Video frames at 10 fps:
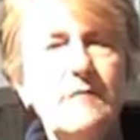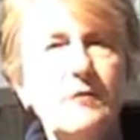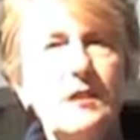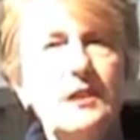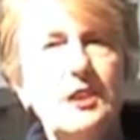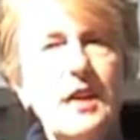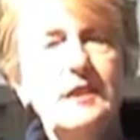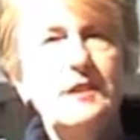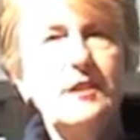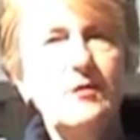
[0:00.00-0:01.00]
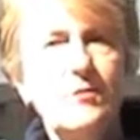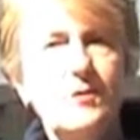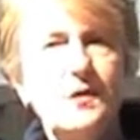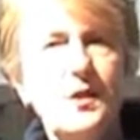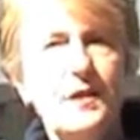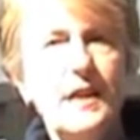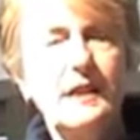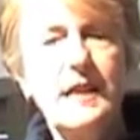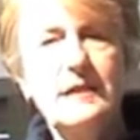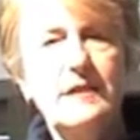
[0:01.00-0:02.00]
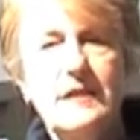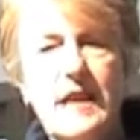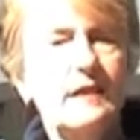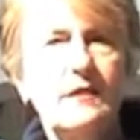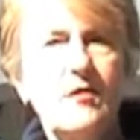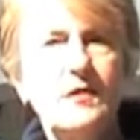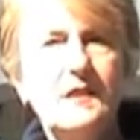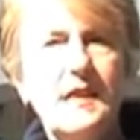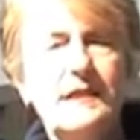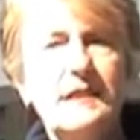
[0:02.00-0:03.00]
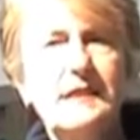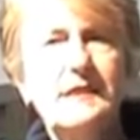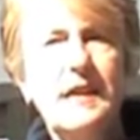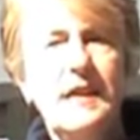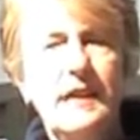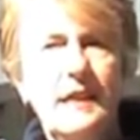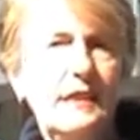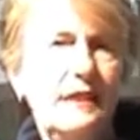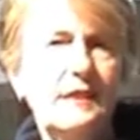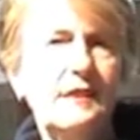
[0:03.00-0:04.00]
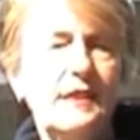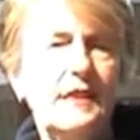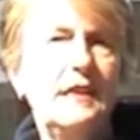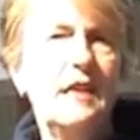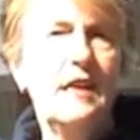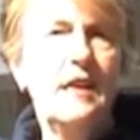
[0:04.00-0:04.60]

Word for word: level and change the law so they can close down these hideously